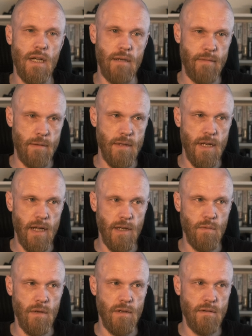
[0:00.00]
and maybe the
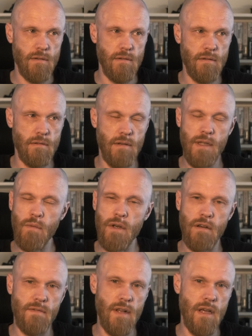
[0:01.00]
next one, and the one
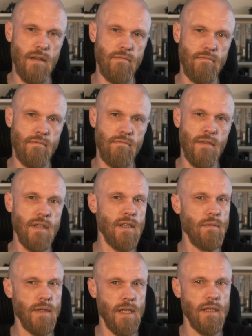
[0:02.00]
after that,
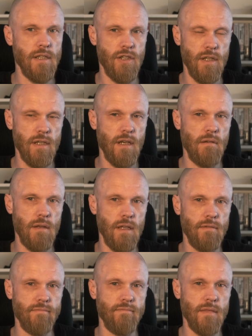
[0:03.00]
until we get this shit dialed
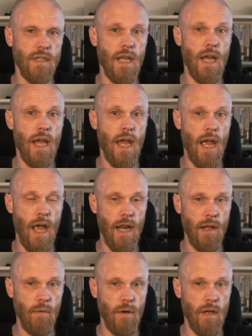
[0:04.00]
in.
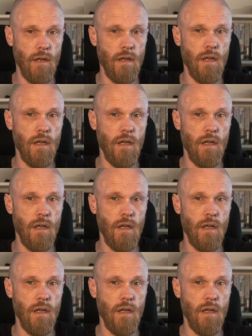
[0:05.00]
Anyway,